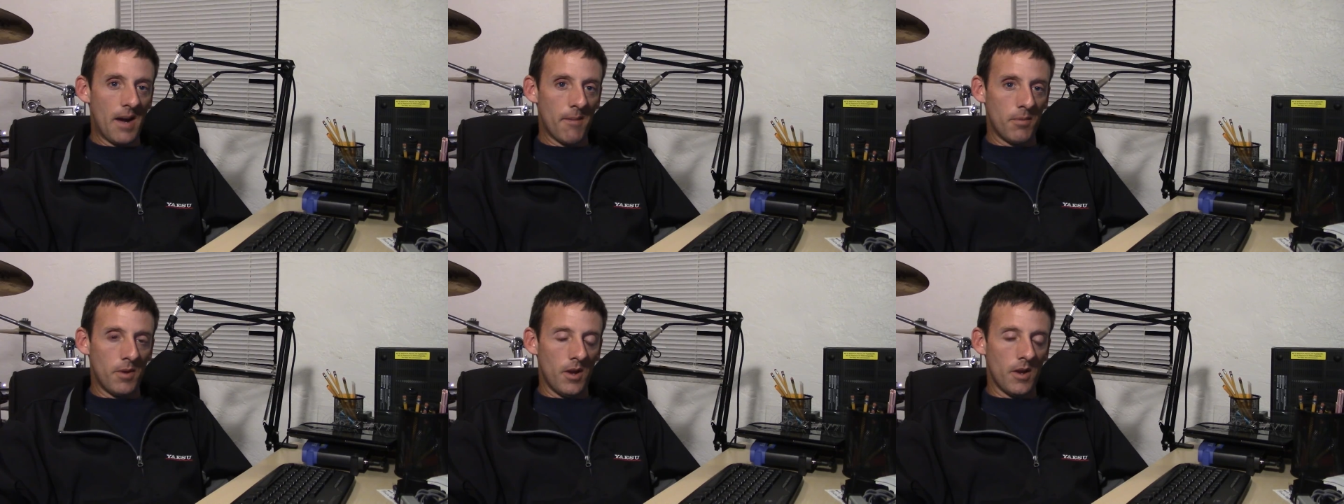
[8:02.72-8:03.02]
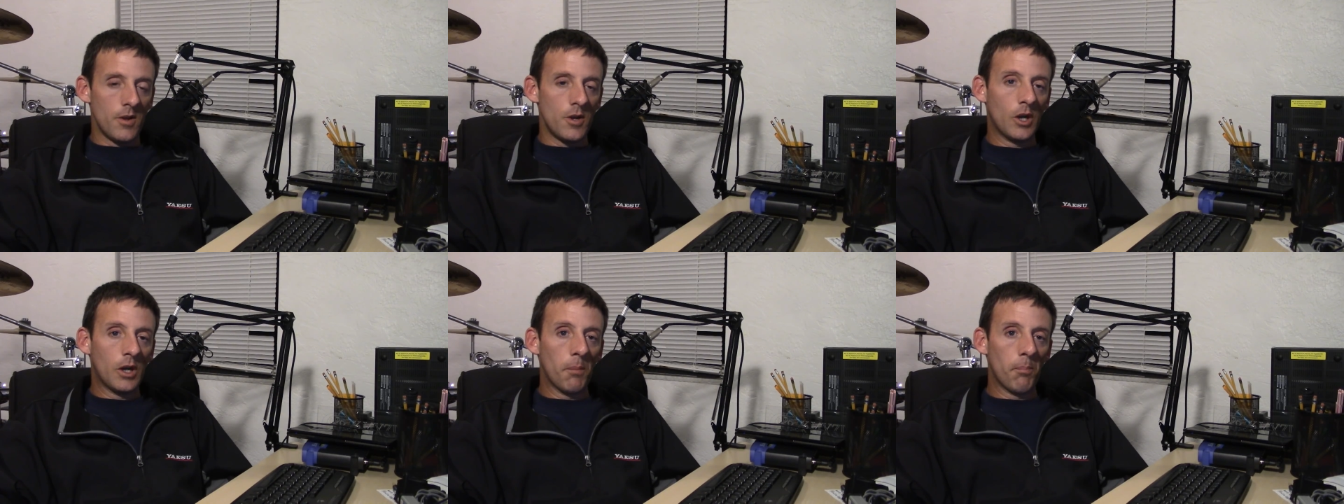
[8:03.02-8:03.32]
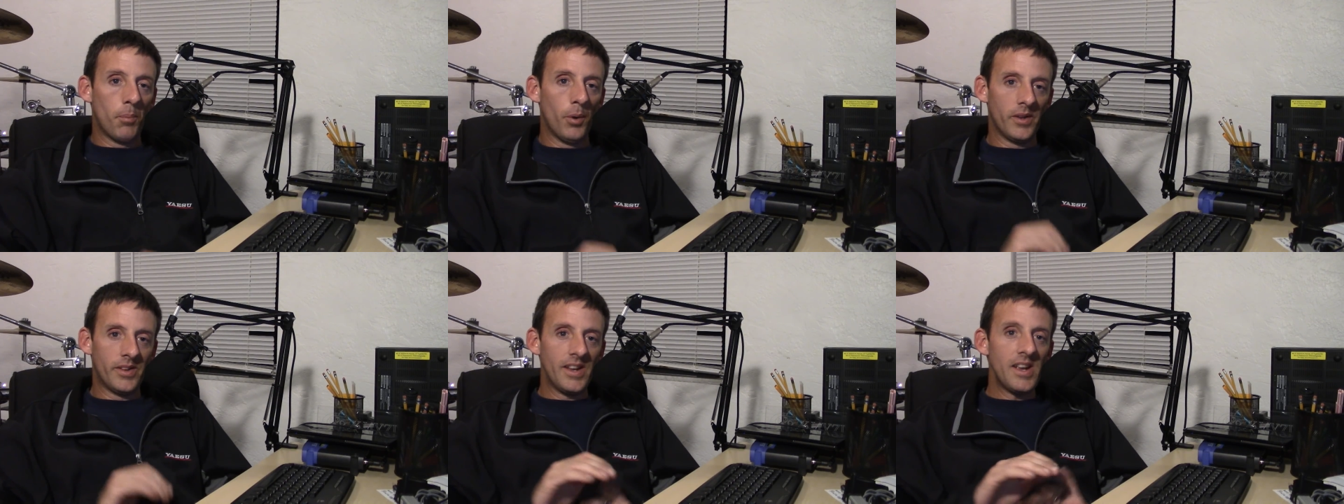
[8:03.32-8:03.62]
W, you
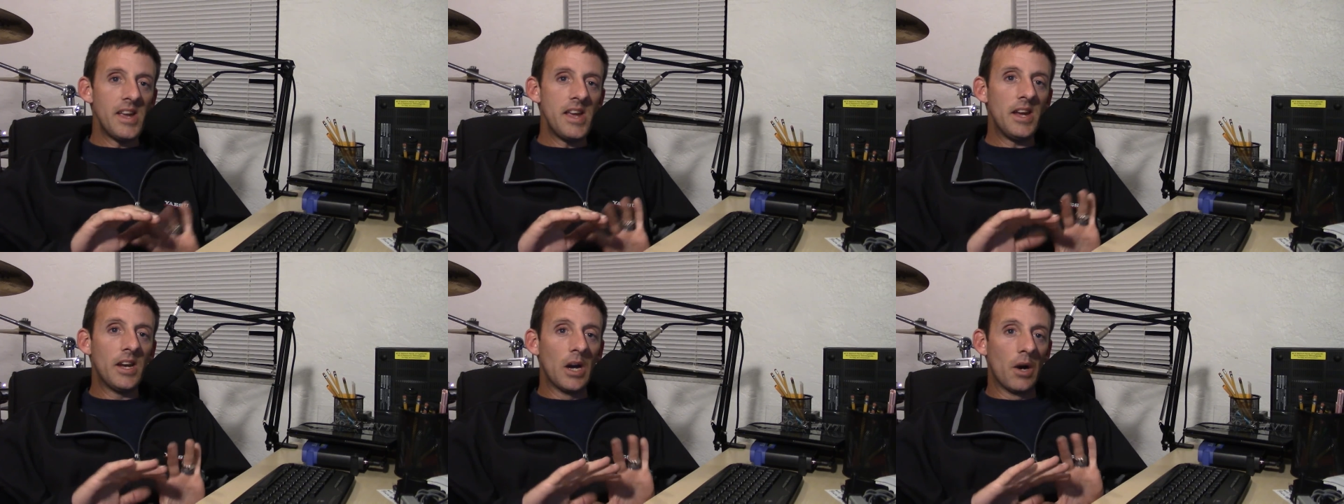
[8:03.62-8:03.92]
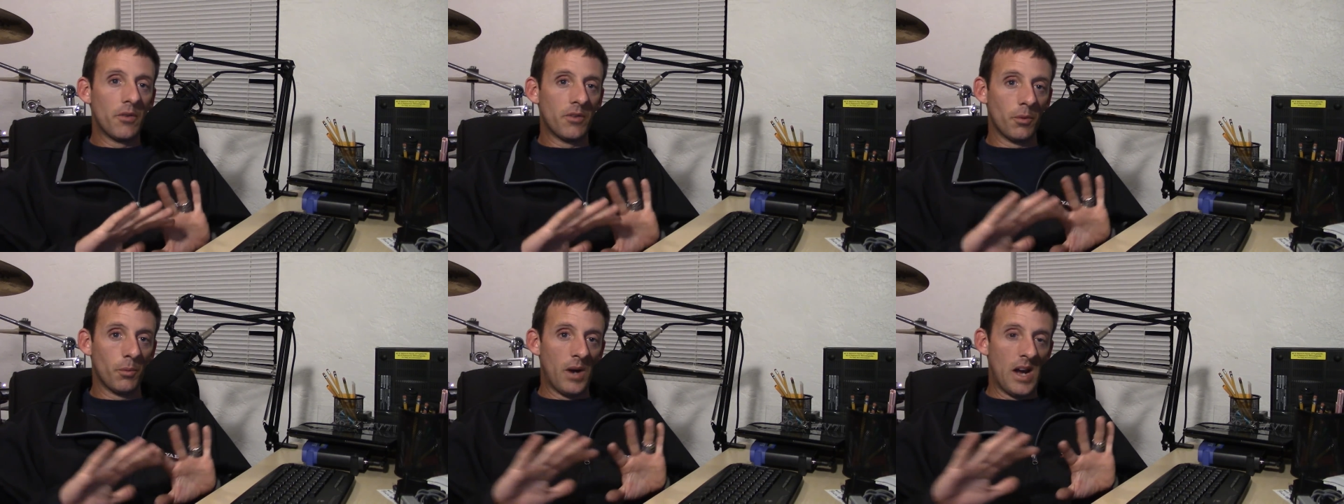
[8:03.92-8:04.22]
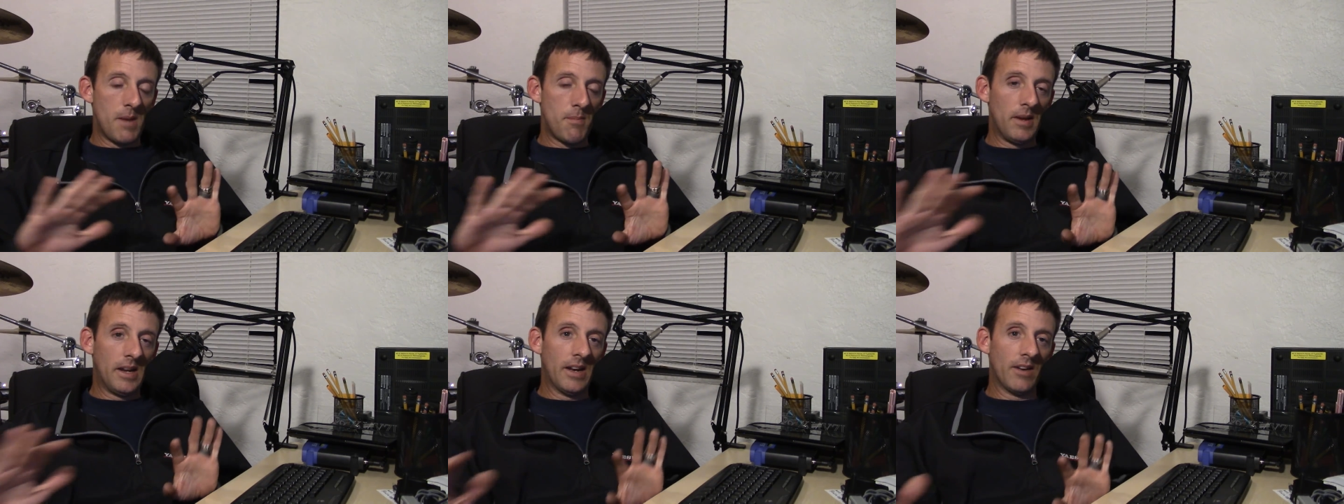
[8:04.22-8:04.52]
can put the egos
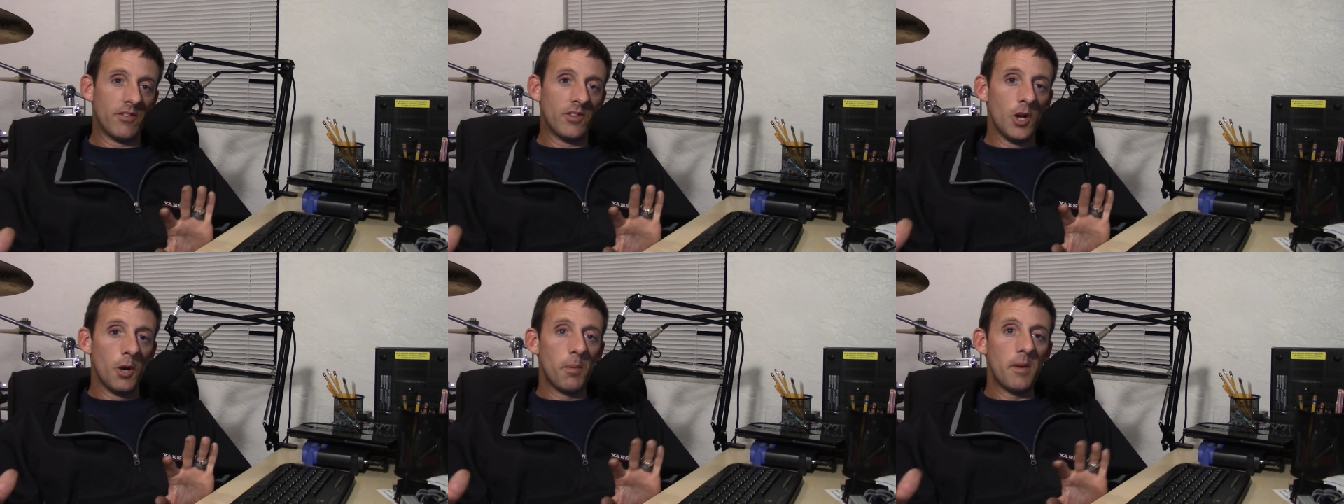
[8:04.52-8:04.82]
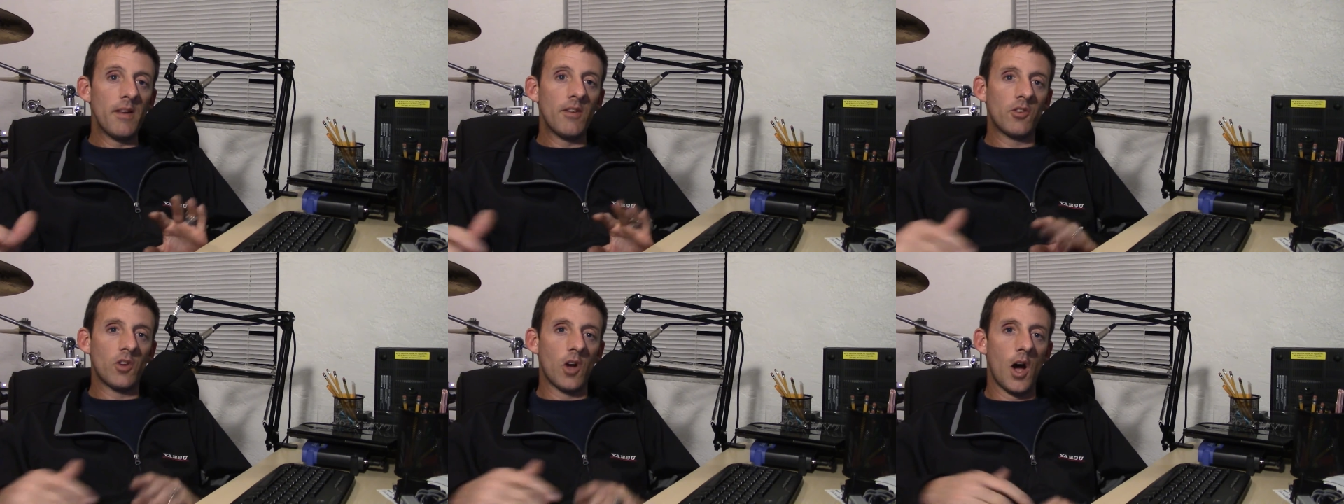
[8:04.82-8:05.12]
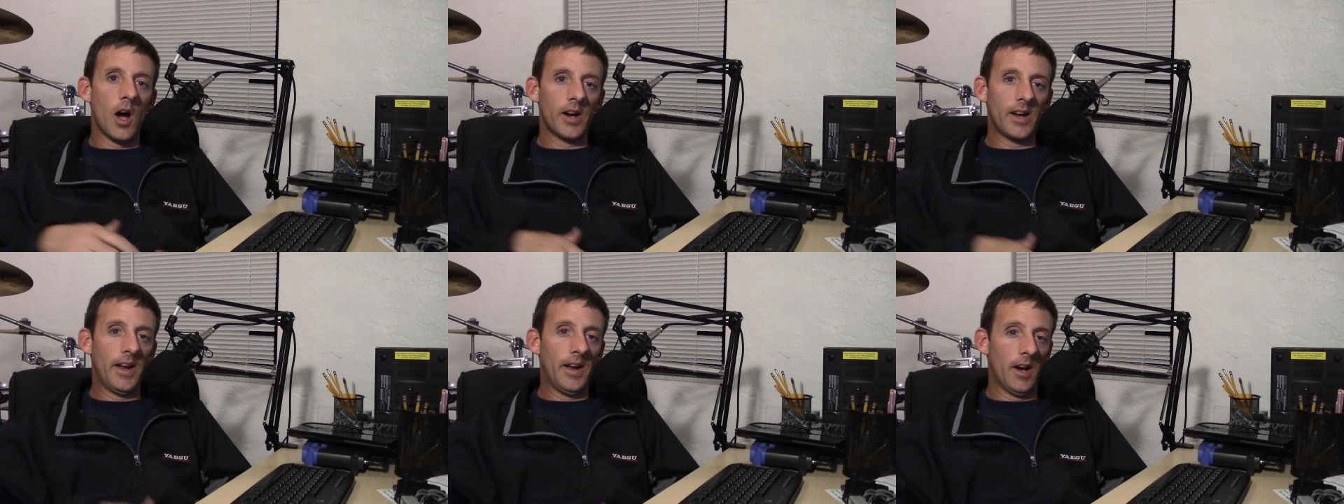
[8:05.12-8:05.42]
away because nobody's
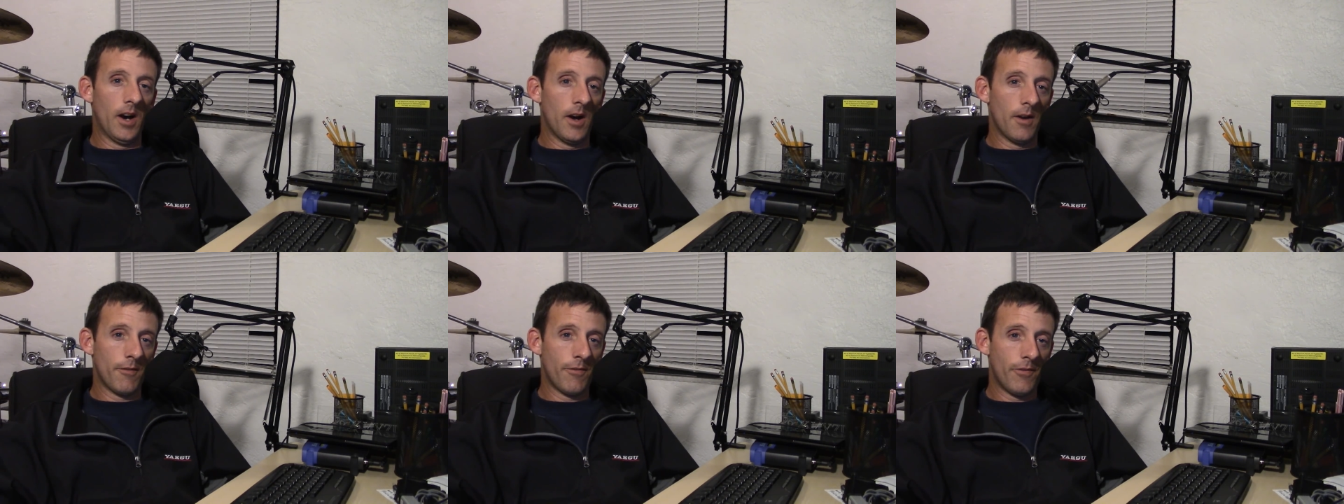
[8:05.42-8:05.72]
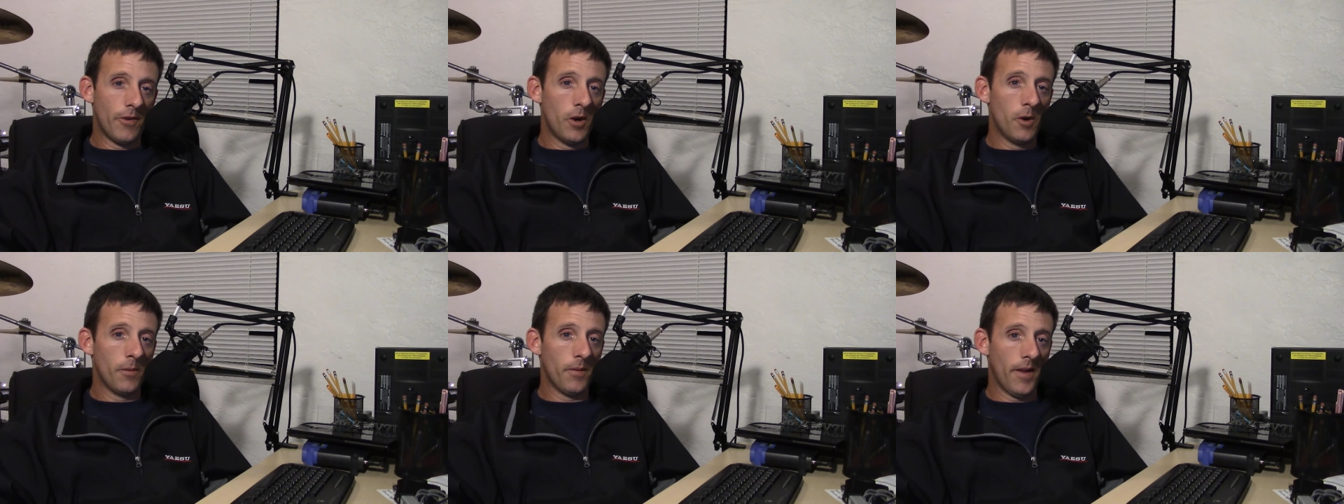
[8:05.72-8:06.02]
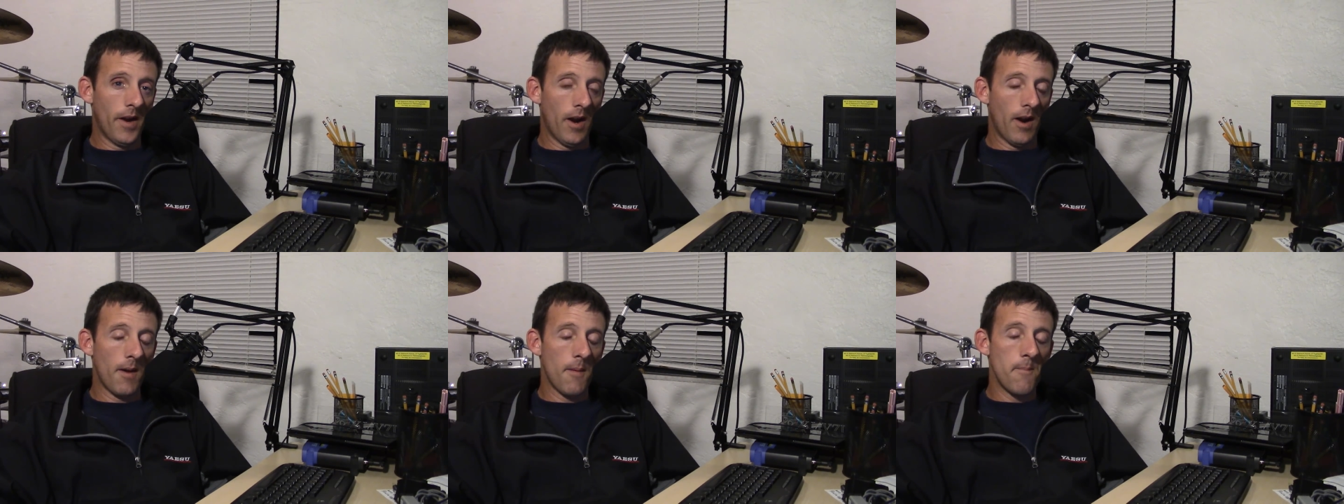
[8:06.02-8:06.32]
talking on
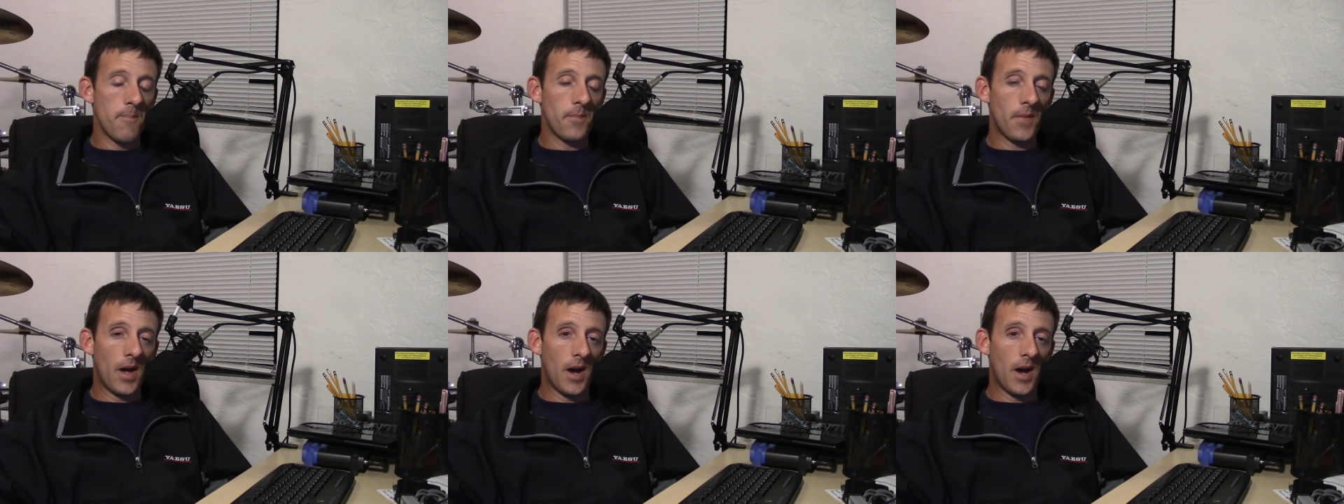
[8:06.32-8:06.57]
phone there.